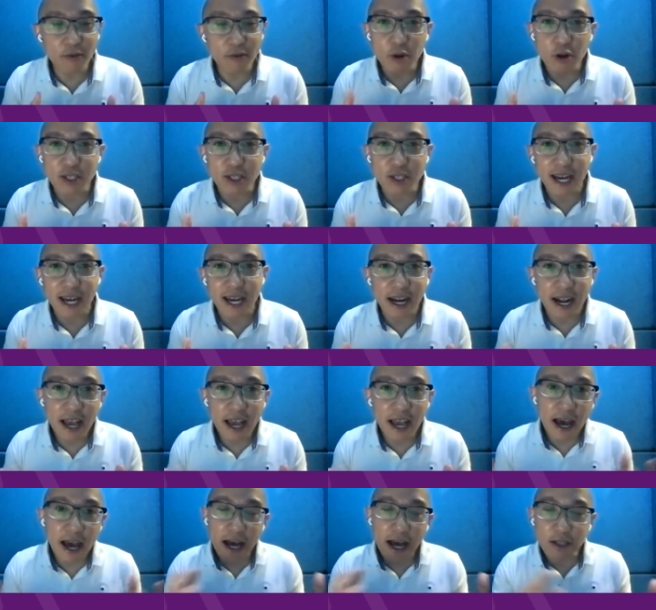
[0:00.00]
from your
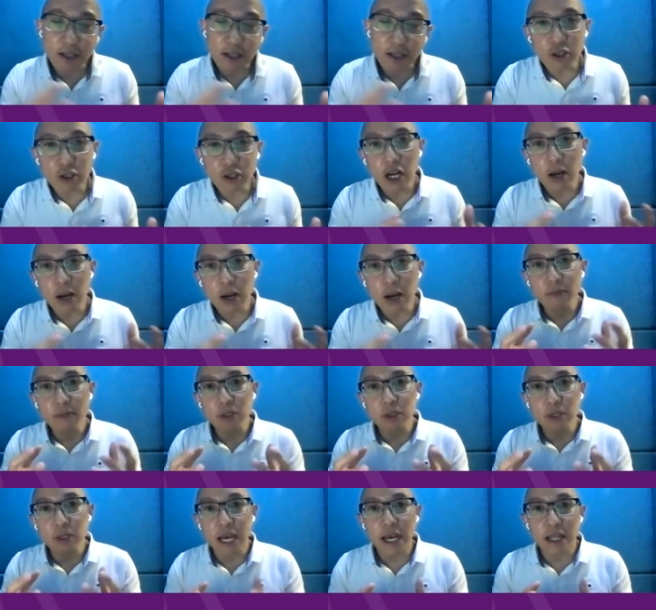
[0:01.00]
side, how did you
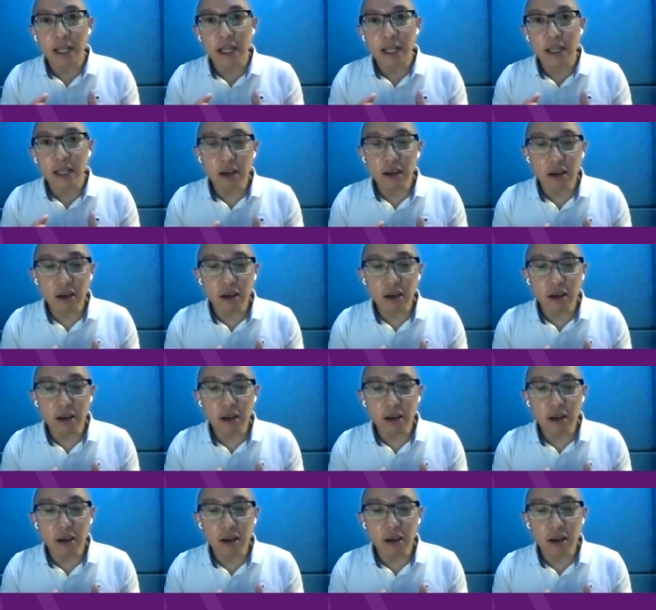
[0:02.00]
come to that